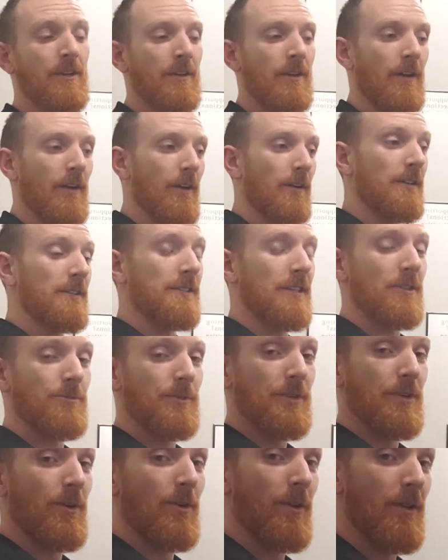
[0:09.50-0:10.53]
Because as
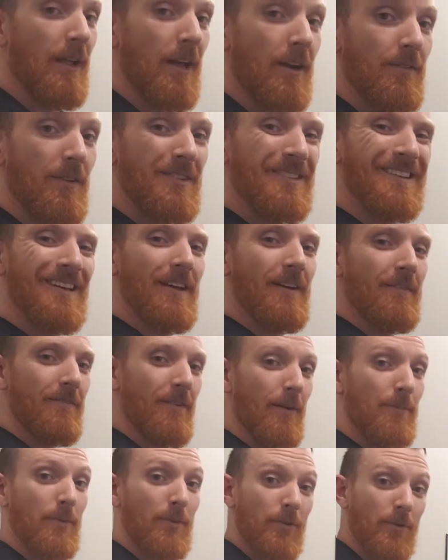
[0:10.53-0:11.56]
we know, a lot of us have
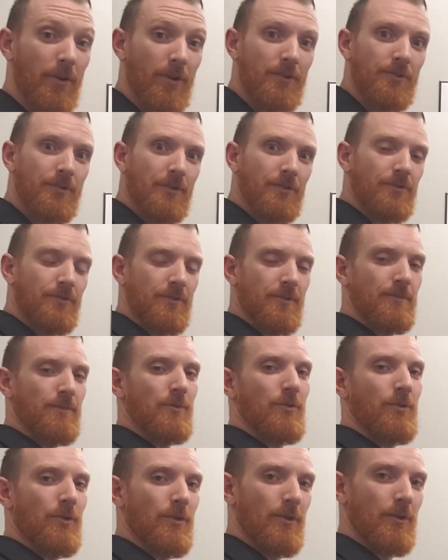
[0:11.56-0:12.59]
upper crust
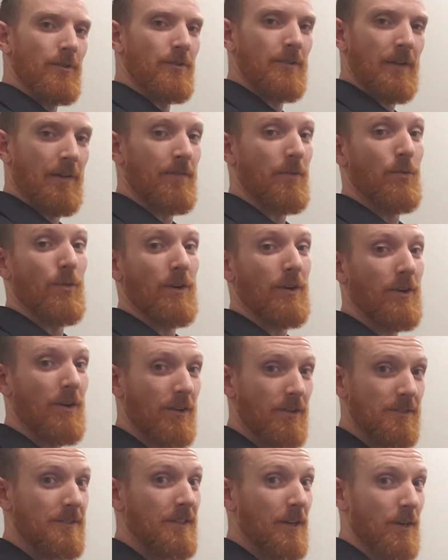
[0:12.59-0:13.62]
syndrome, or everyone
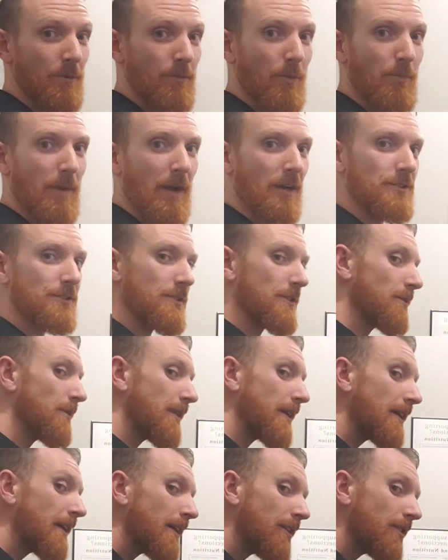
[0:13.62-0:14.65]
calls terrible posture, where
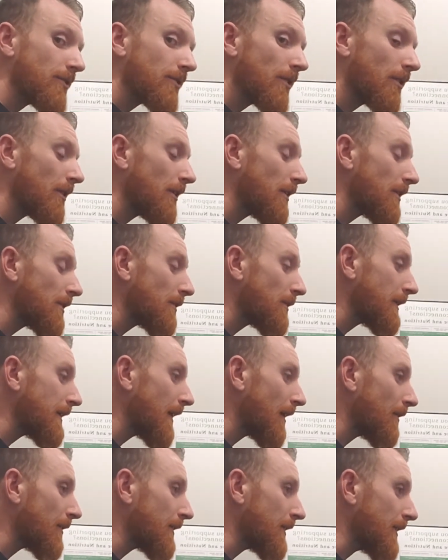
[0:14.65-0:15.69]
the head is all the way
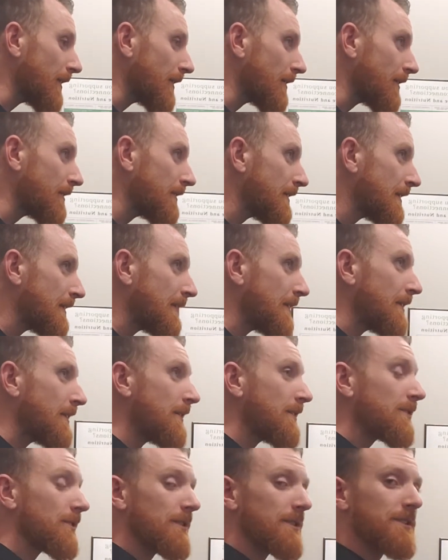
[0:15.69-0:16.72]
out here.
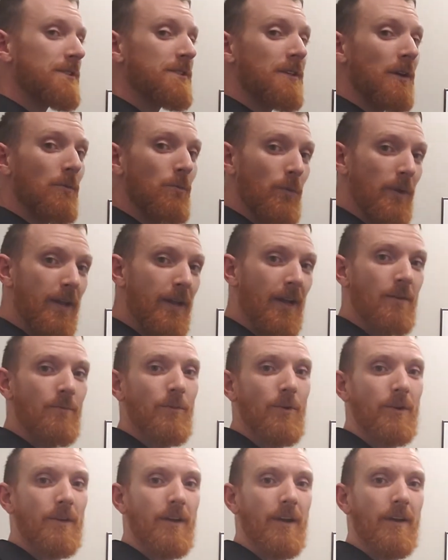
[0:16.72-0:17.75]
So this is something we can
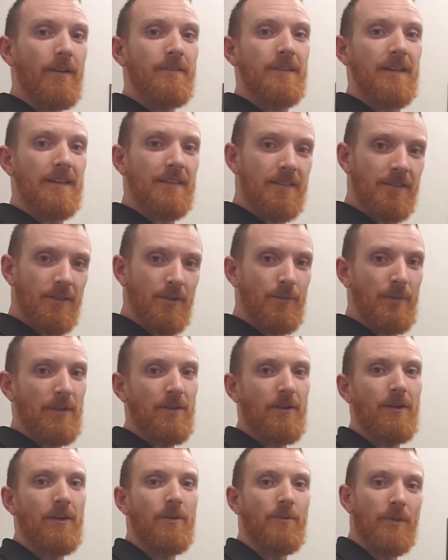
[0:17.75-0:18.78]
work on. Takes a little bit
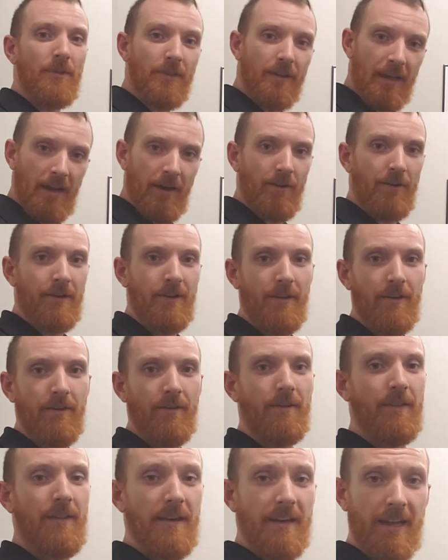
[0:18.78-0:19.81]
long with care here,
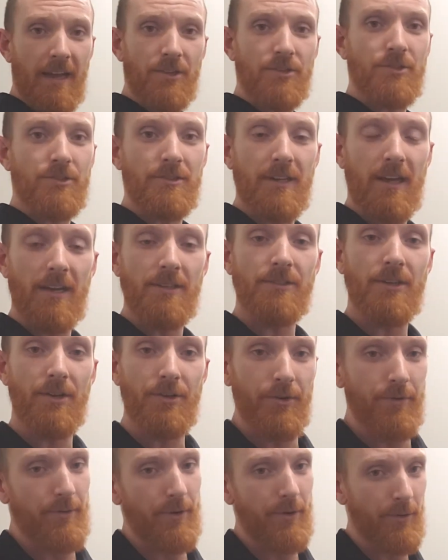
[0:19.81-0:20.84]
and then the exercise on
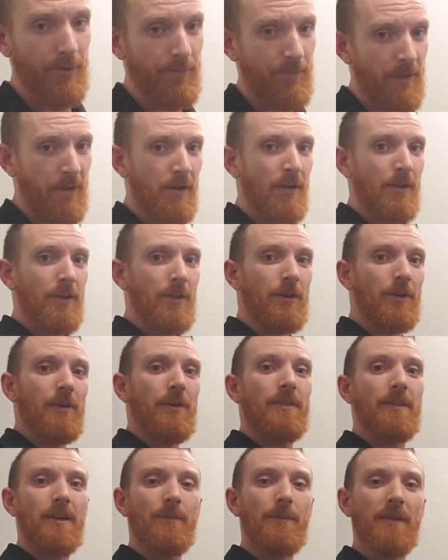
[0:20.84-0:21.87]
your own. The
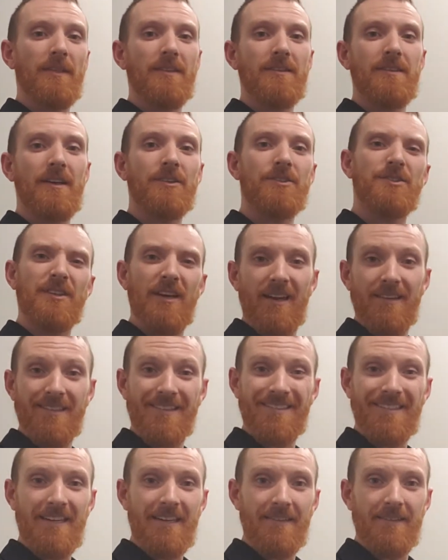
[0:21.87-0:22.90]
good thing about this exercise,
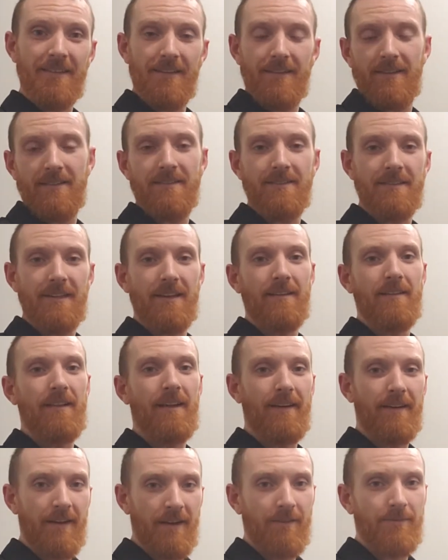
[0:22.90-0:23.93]
it's easy, doesn't take a
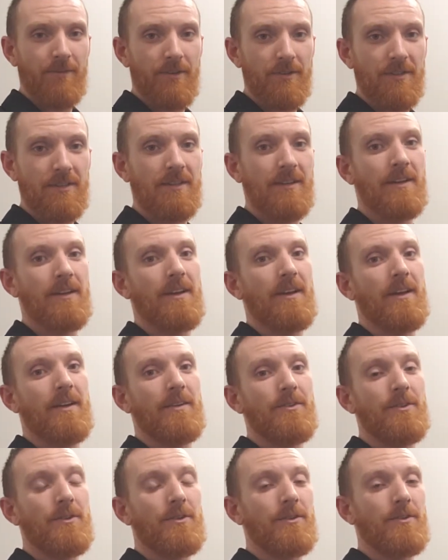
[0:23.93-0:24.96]
lot of effort,
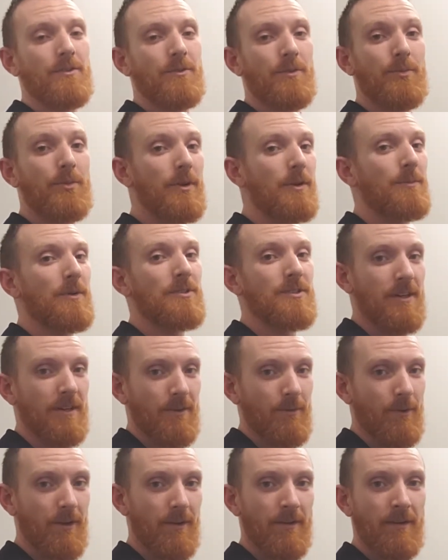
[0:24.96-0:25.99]
and you can do it pretty much
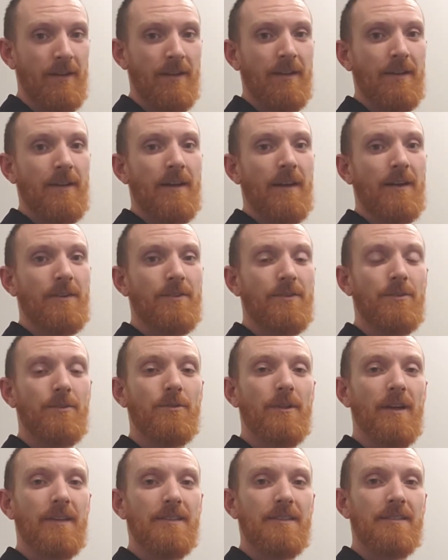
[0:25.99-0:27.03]
anywhere. I do
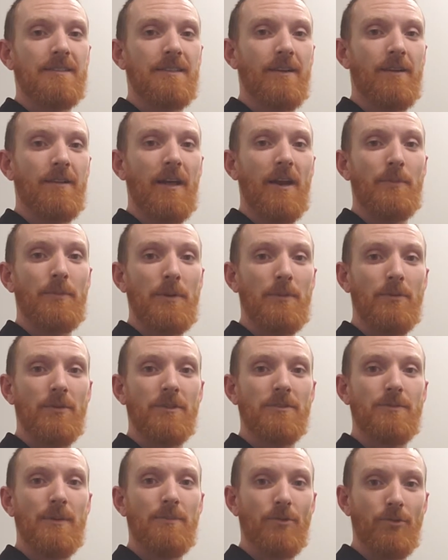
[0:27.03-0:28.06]
like to tell a lot of people,
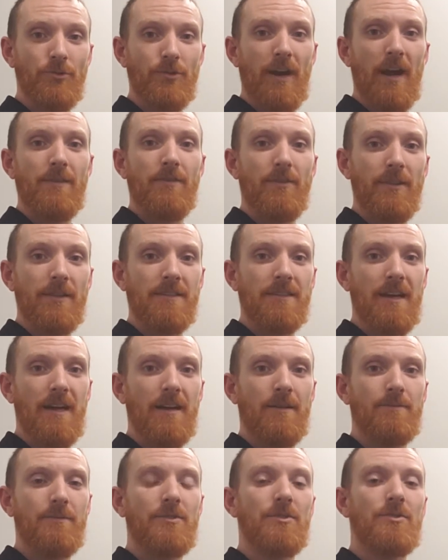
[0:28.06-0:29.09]
because people drive all the
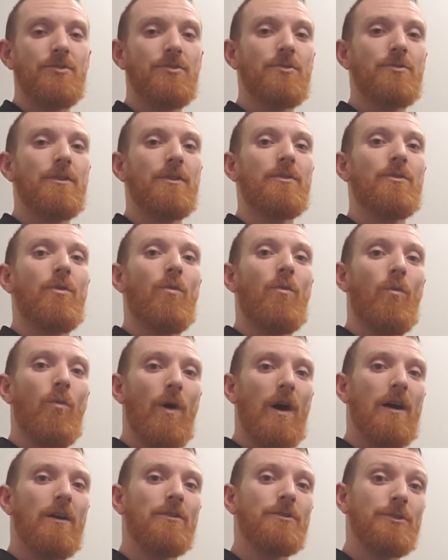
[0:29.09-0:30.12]
time, to do it
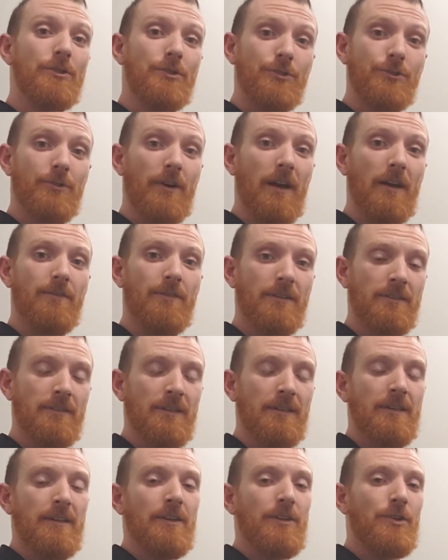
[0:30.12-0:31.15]
while you're driving.
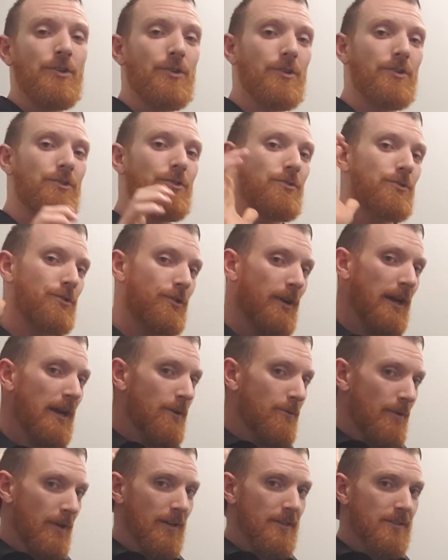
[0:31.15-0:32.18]
You can use your
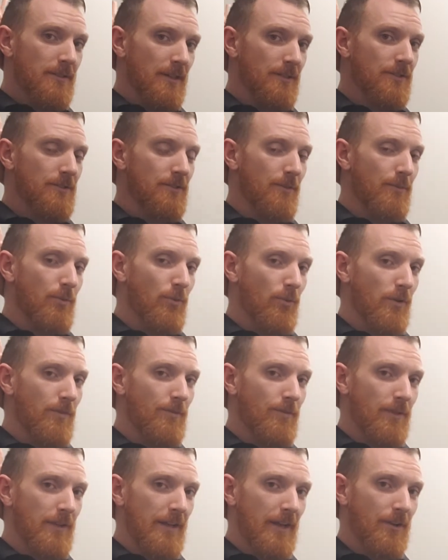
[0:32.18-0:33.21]
headrest as support
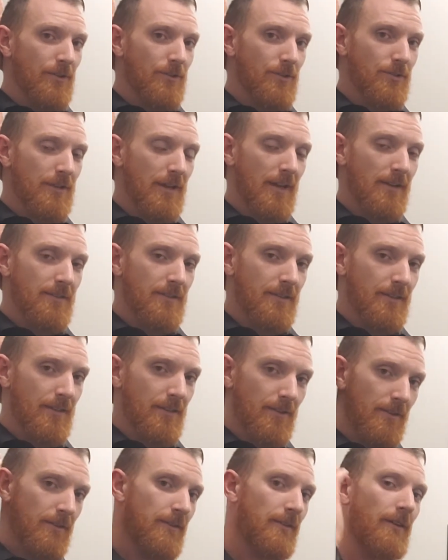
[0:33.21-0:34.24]
for the exercise
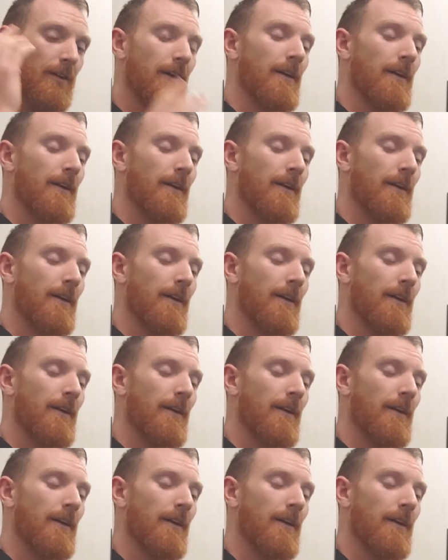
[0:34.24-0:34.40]
here.